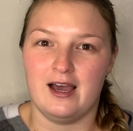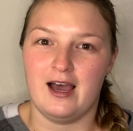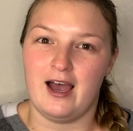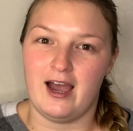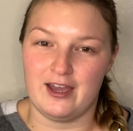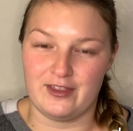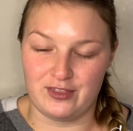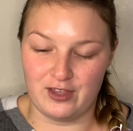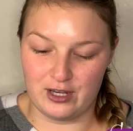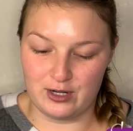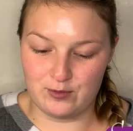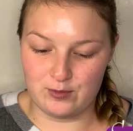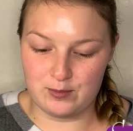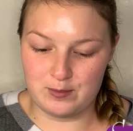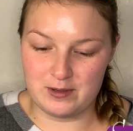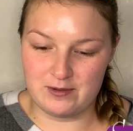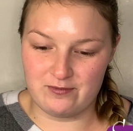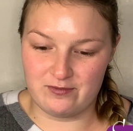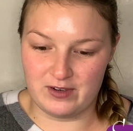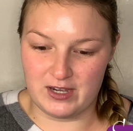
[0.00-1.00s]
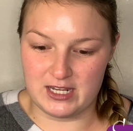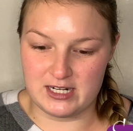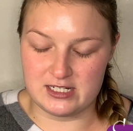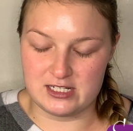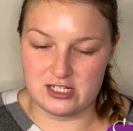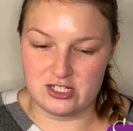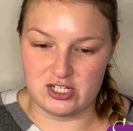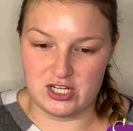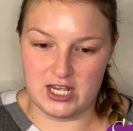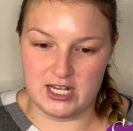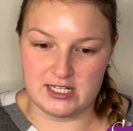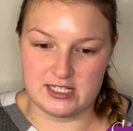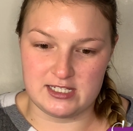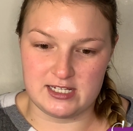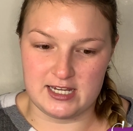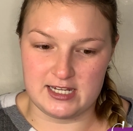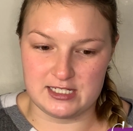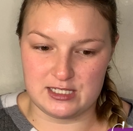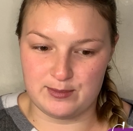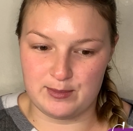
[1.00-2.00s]
I thought it would be fun to just
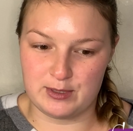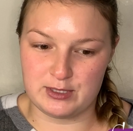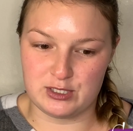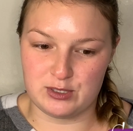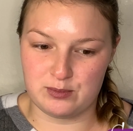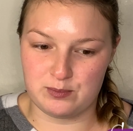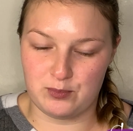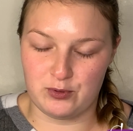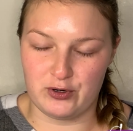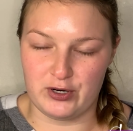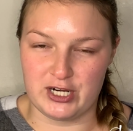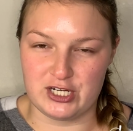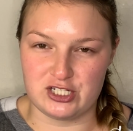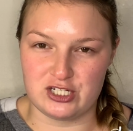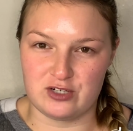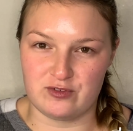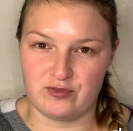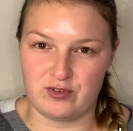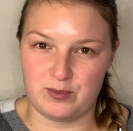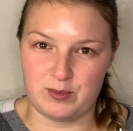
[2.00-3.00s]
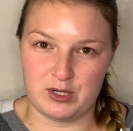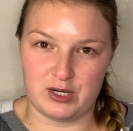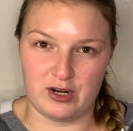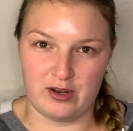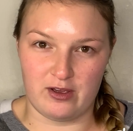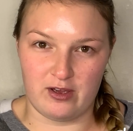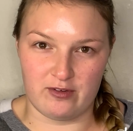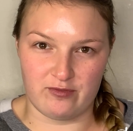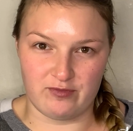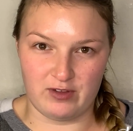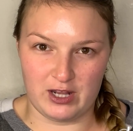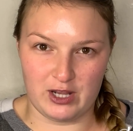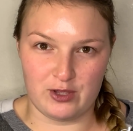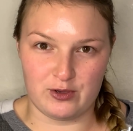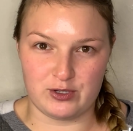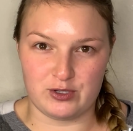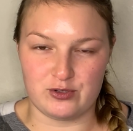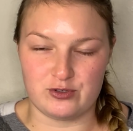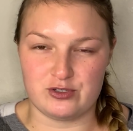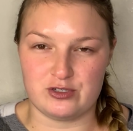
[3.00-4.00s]
take some inspiration from a fellow
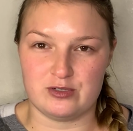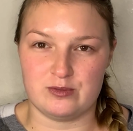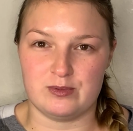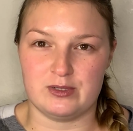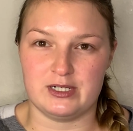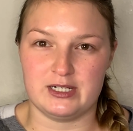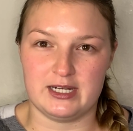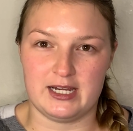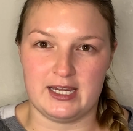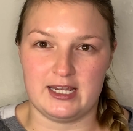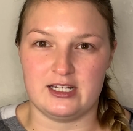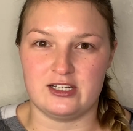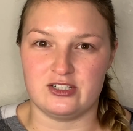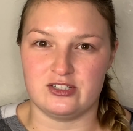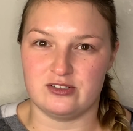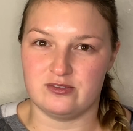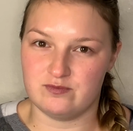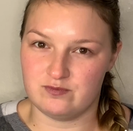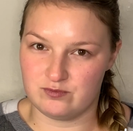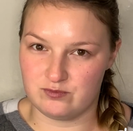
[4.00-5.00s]
YouTuber and